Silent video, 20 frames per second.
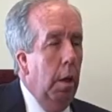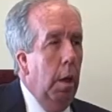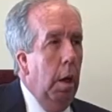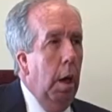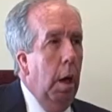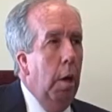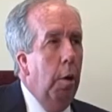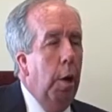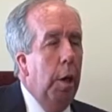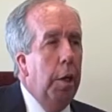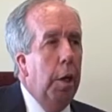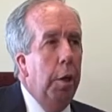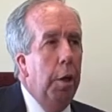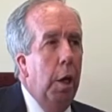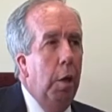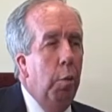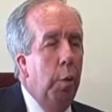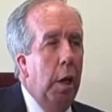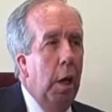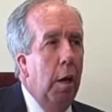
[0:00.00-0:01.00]
I like to
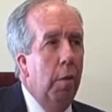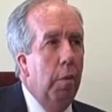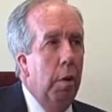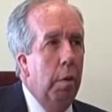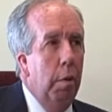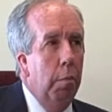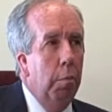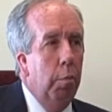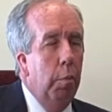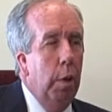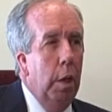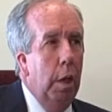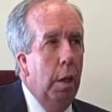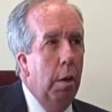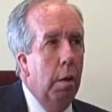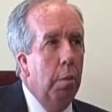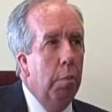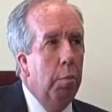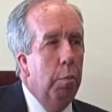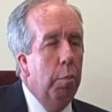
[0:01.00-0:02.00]
think we have a
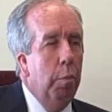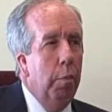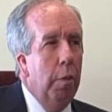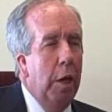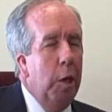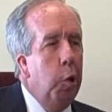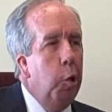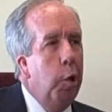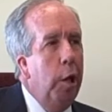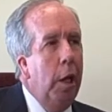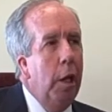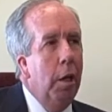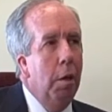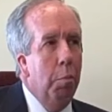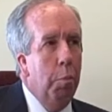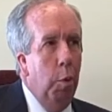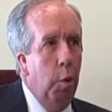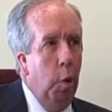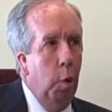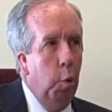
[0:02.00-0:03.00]
unique
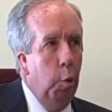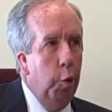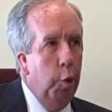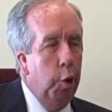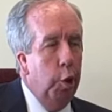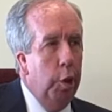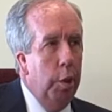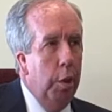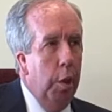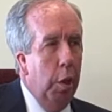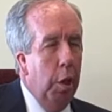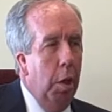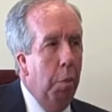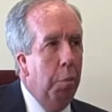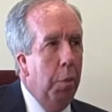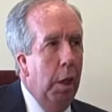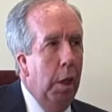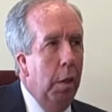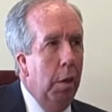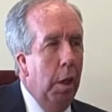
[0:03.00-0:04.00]
approach,
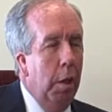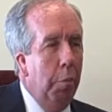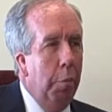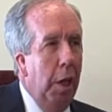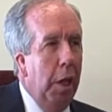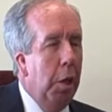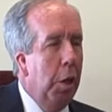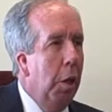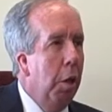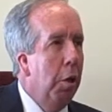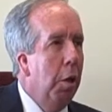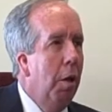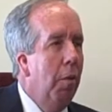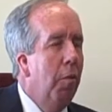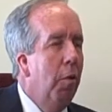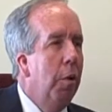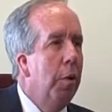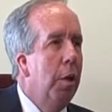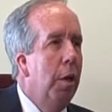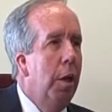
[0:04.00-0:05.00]
something that makes us
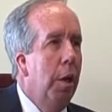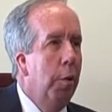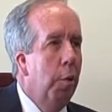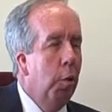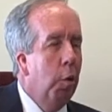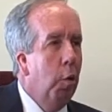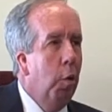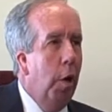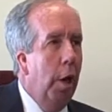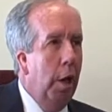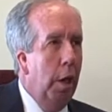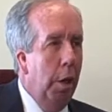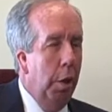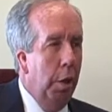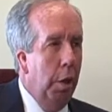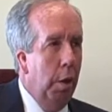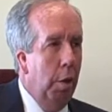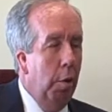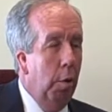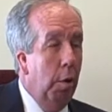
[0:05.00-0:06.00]
different than other clients
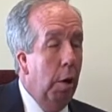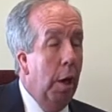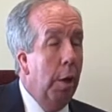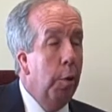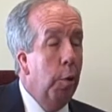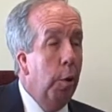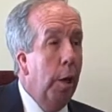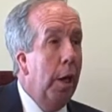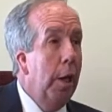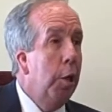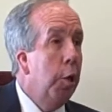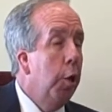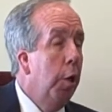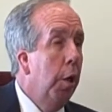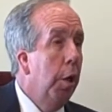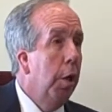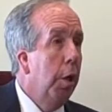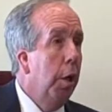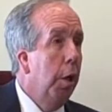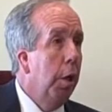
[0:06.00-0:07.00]
or other
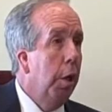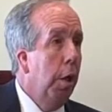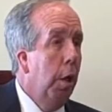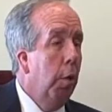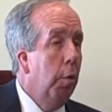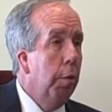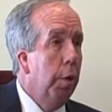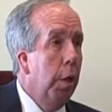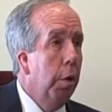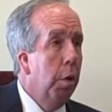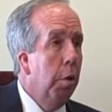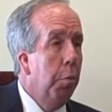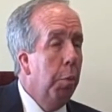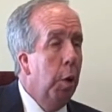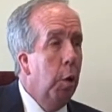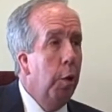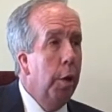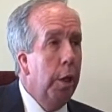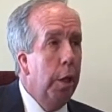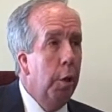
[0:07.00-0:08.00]
agents that sell
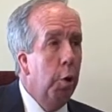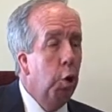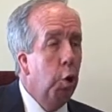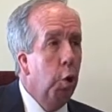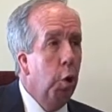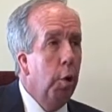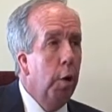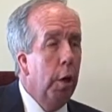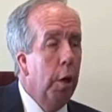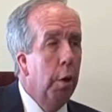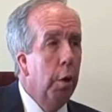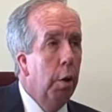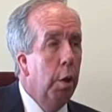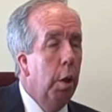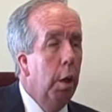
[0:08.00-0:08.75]
disability insurance.